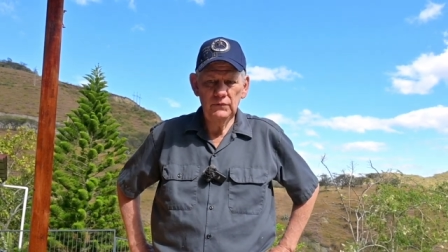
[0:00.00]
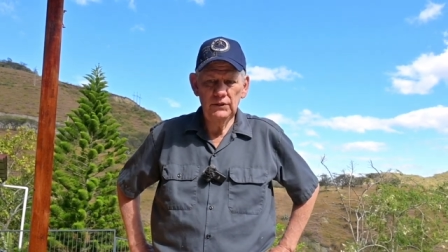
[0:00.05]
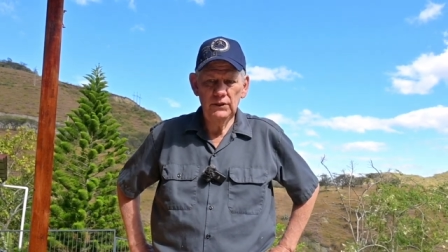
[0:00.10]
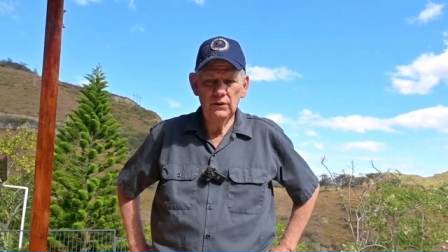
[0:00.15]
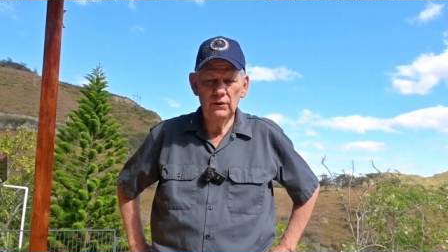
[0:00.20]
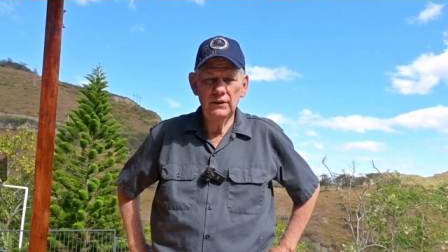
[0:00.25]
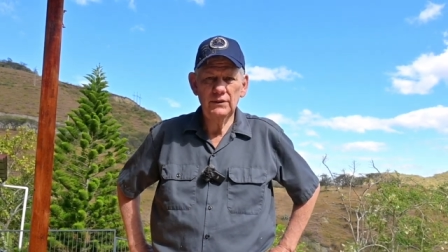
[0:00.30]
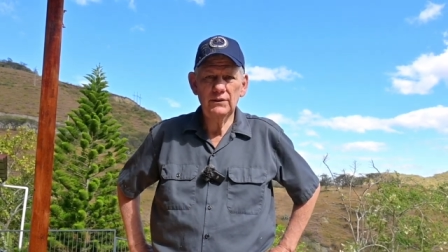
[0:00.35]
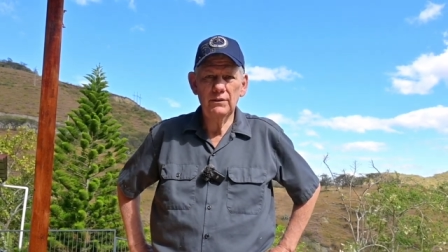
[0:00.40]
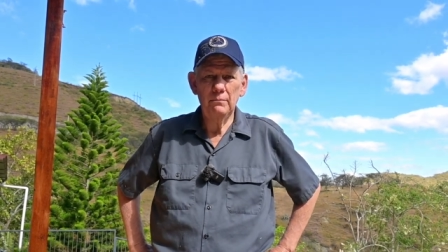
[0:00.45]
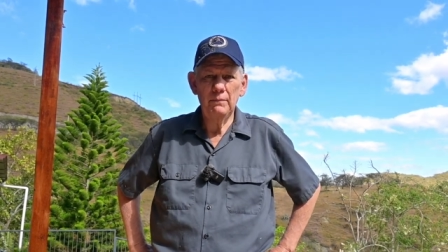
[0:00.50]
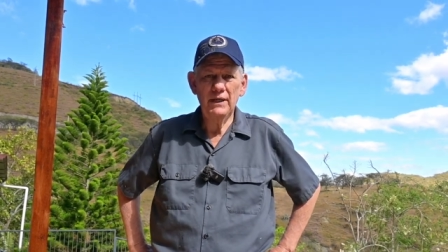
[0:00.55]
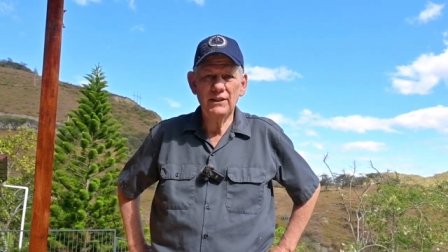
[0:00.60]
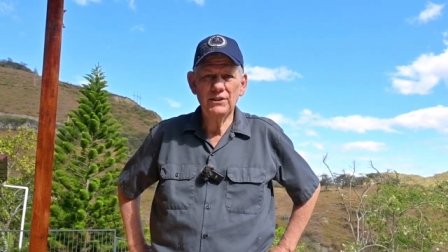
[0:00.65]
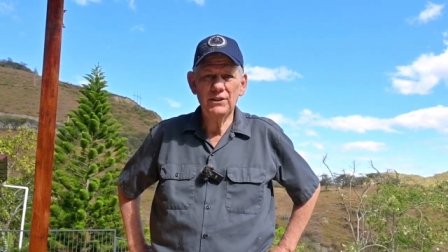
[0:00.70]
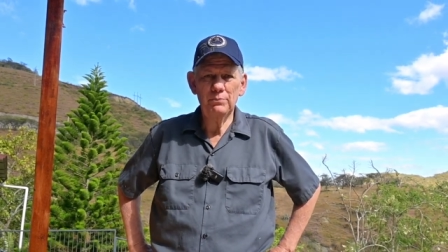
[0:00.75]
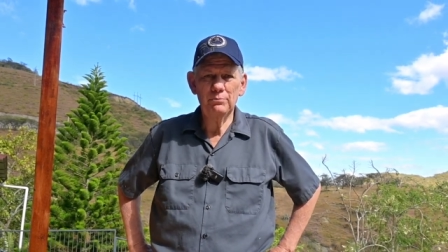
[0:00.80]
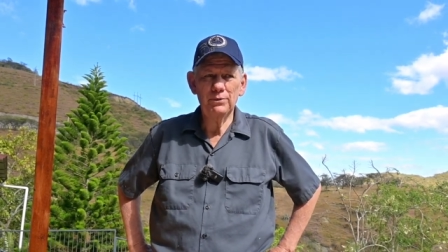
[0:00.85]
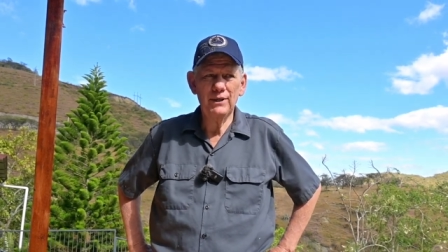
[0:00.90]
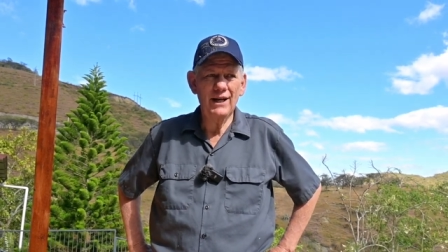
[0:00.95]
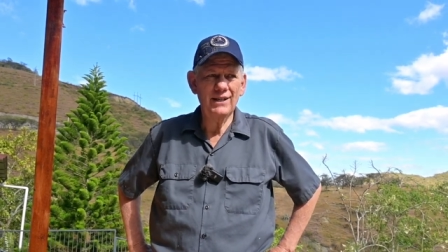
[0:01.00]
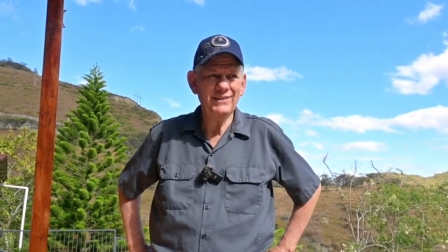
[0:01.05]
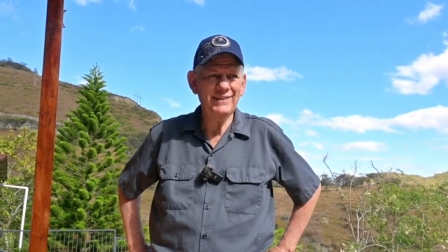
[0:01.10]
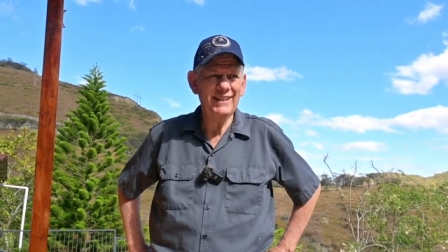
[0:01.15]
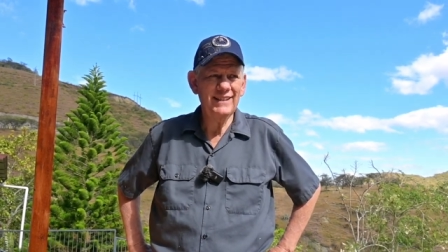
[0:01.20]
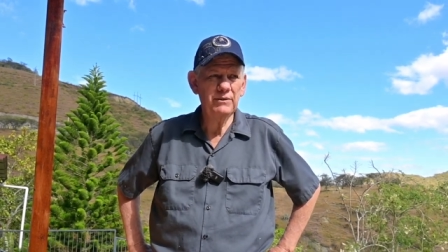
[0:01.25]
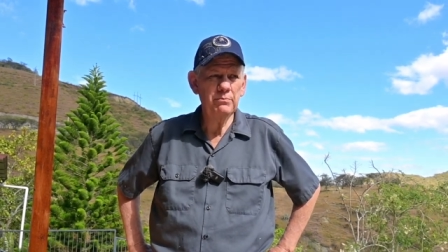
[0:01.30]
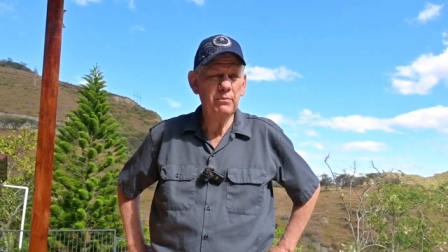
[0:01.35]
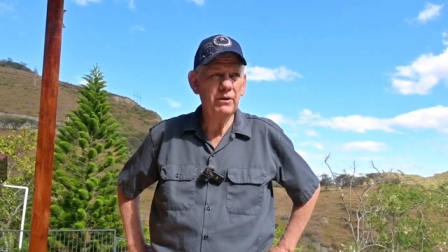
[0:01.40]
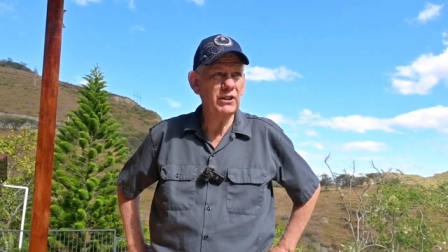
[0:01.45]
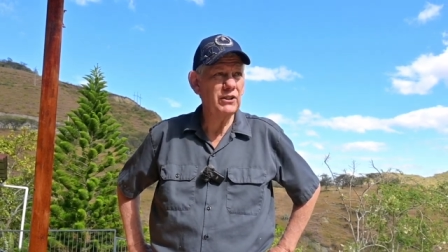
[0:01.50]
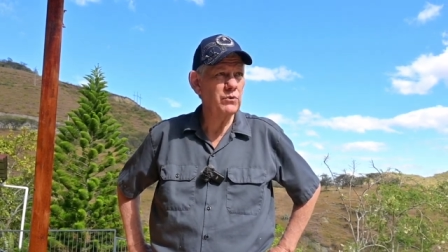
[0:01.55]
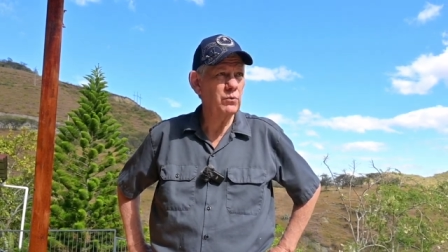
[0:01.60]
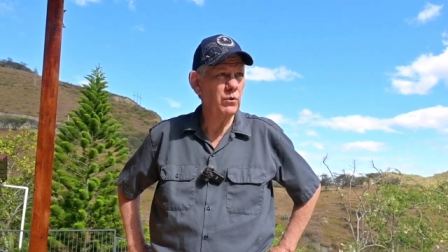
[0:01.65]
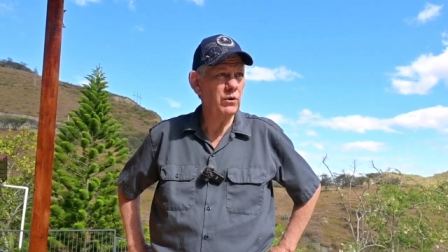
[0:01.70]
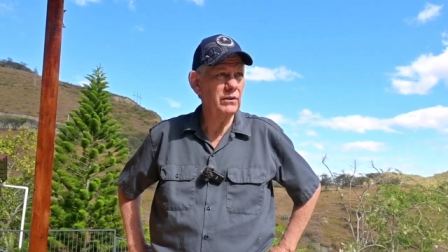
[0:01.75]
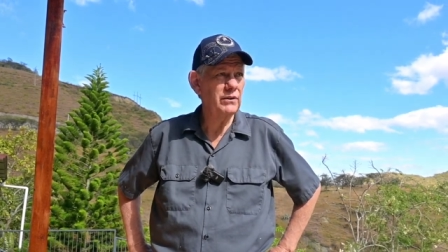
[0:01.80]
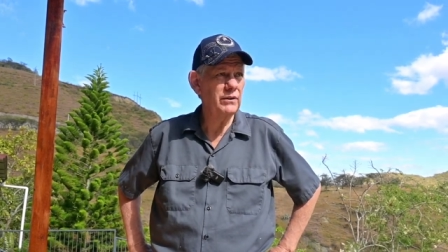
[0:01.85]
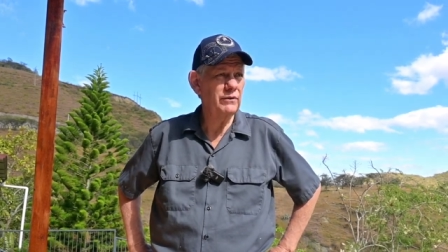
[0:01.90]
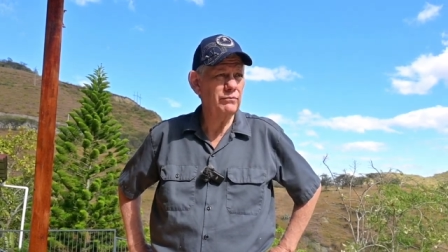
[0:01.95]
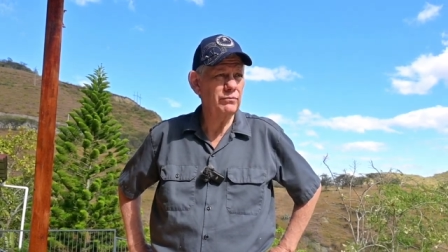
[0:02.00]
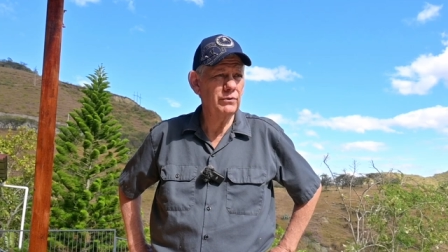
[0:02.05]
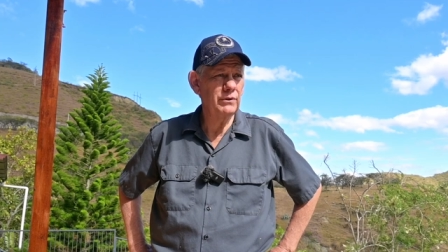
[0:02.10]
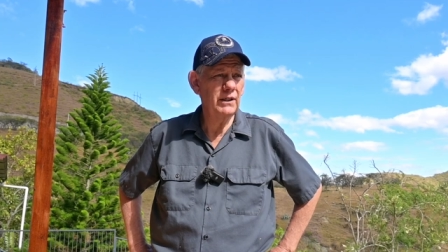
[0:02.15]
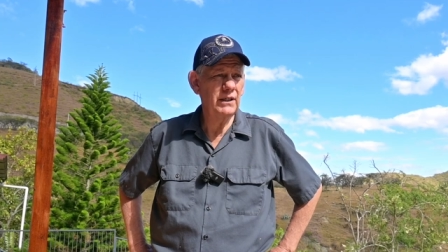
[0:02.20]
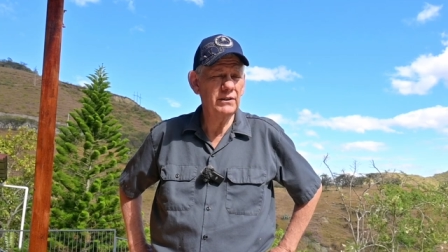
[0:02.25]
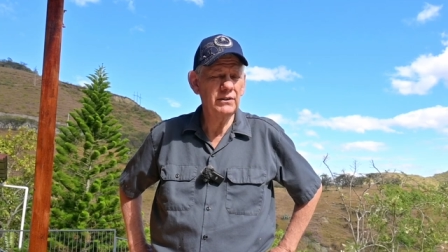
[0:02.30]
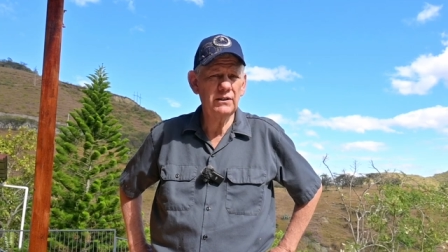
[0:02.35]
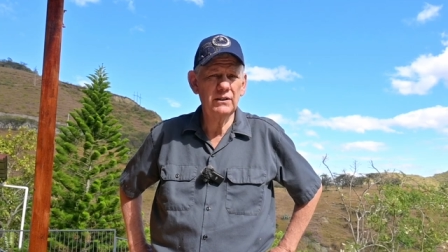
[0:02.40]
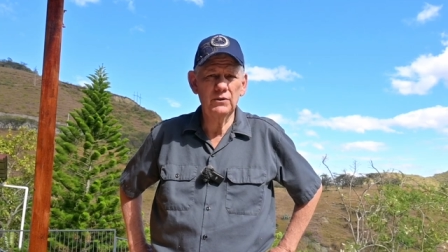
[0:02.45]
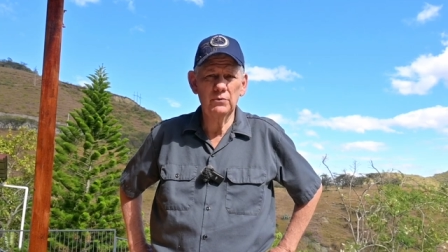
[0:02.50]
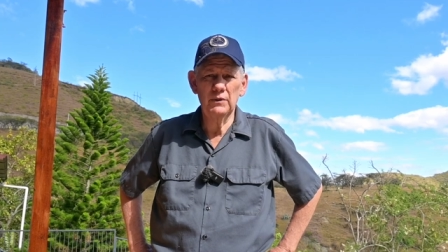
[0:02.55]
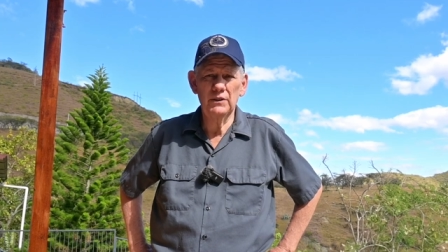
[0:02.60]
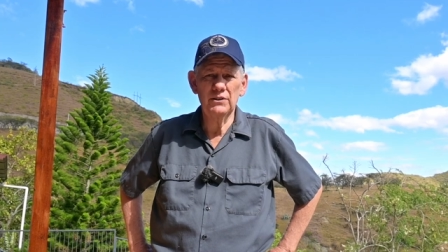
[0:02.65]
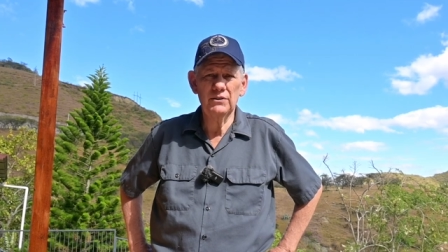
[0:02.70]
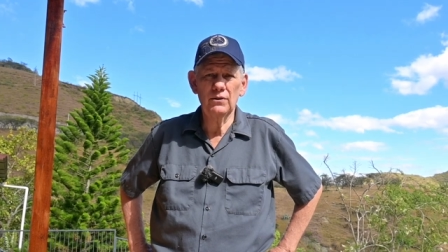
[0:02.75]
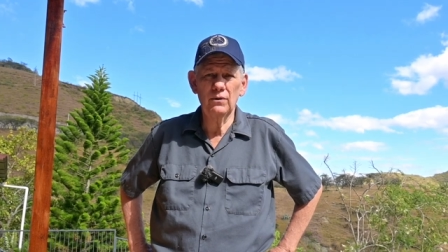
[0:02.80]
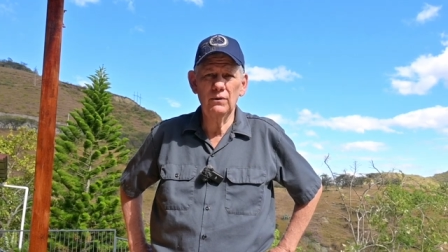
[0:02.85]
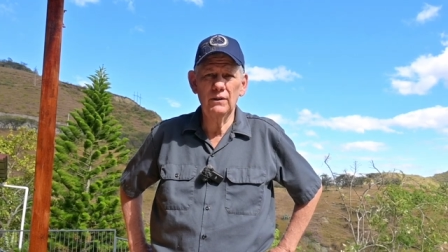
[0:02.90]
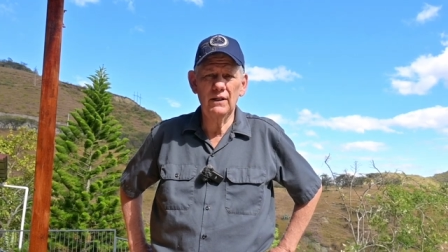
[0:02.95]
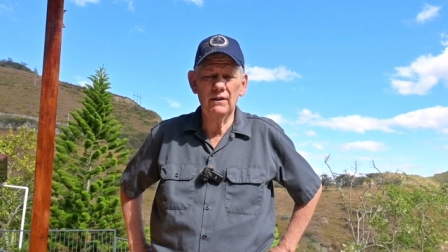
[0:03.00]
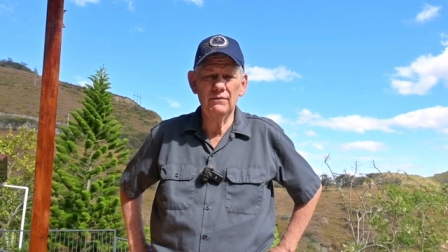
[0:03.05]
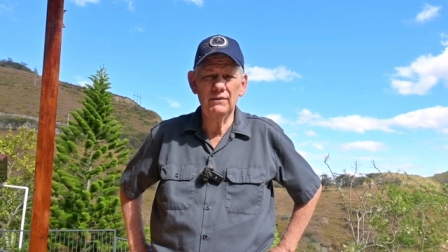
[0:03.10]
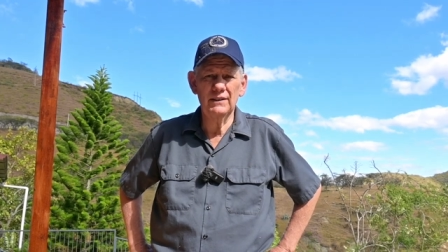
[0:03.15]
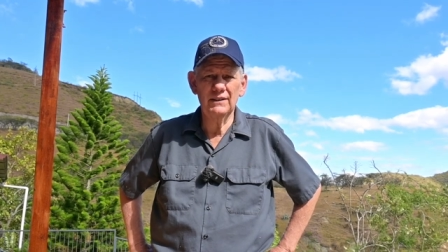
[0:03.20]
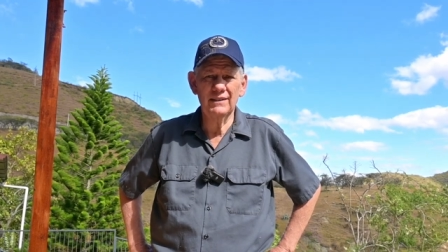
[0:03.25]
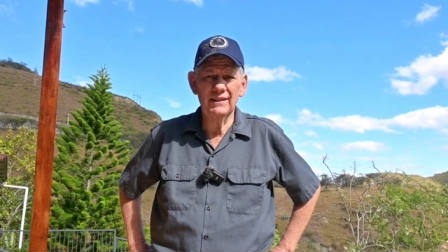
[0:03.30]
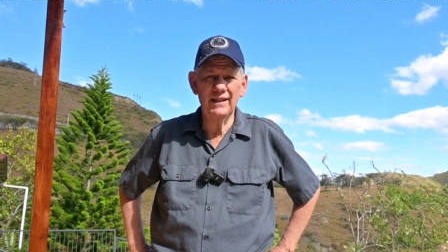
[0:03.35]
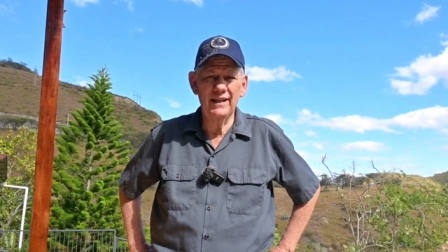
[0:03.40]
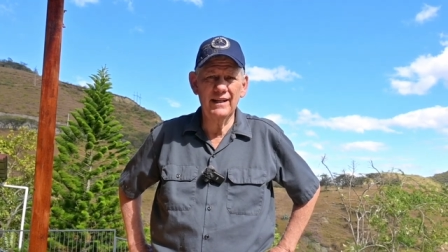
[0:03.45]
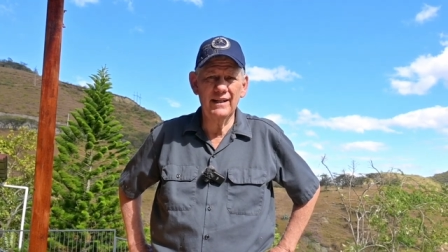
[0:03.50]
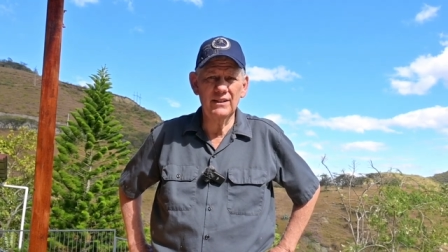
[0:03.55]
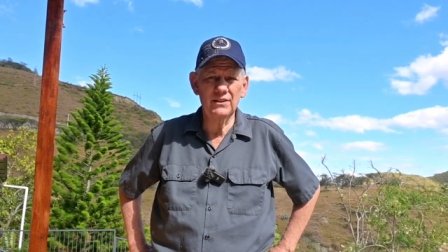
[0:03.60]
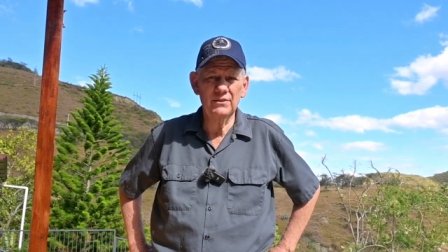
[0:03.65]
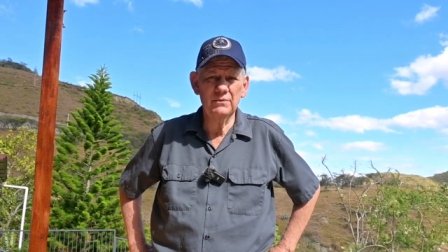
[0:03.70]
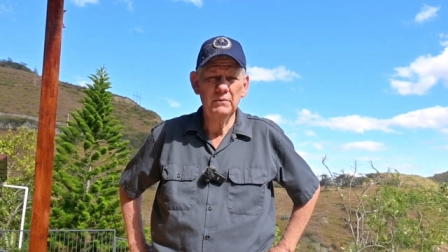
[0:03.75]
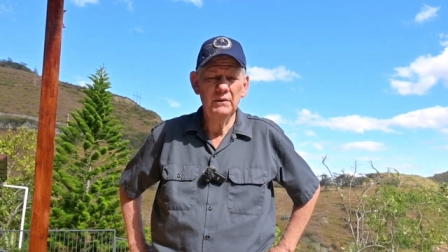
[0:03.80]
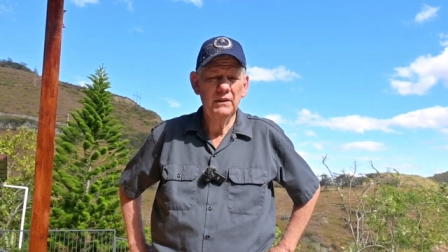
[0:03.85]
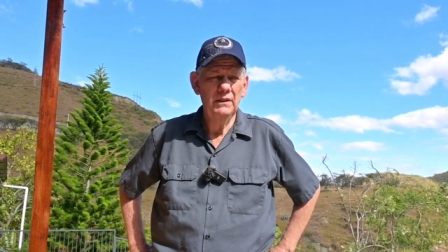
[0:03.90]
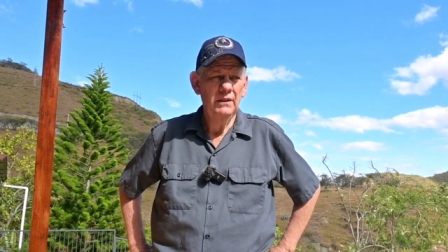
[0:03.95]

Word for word: you know, it's a messy process, but it's worth it for us because we so love this lettuce.